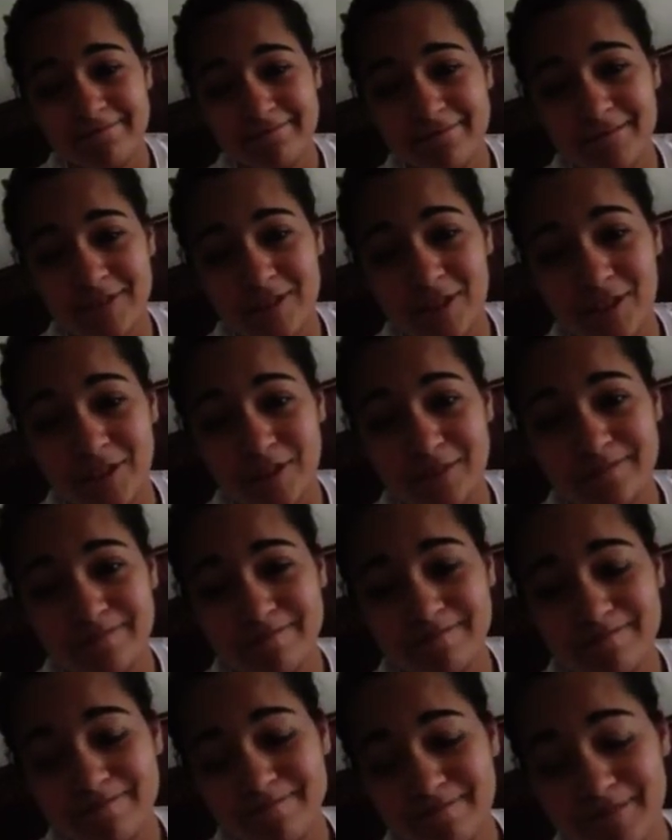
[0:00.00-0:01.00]
So,
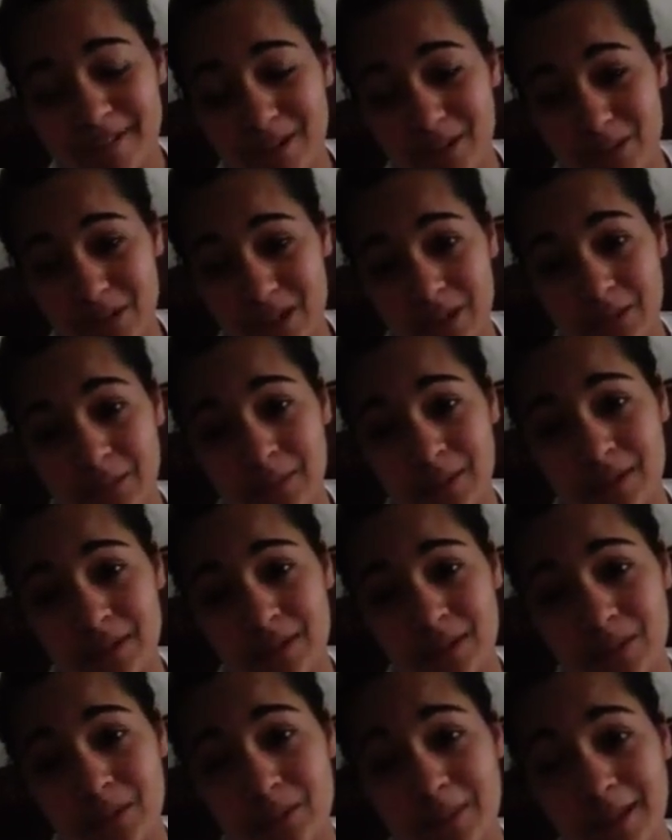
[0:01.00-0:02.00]
this
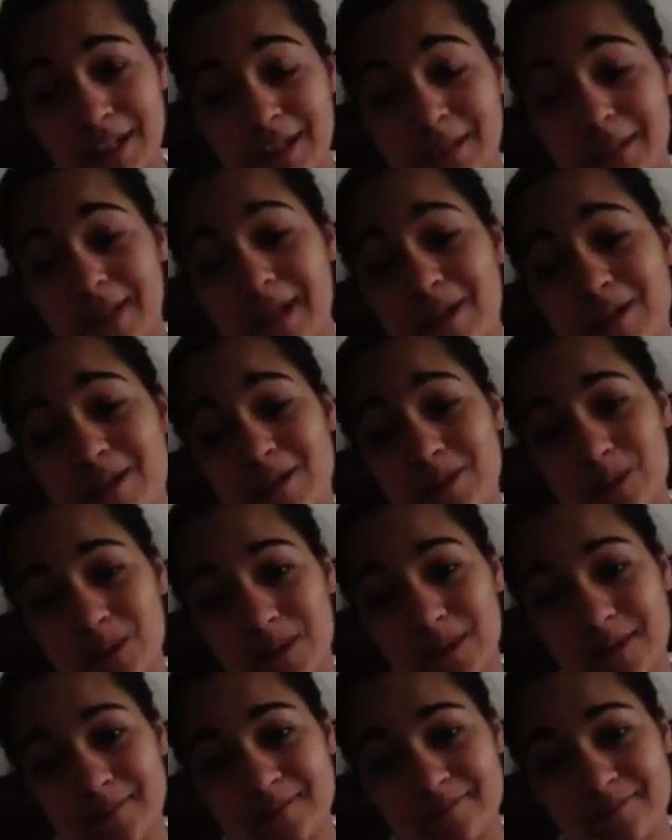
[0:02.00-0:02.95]
was my coming out story.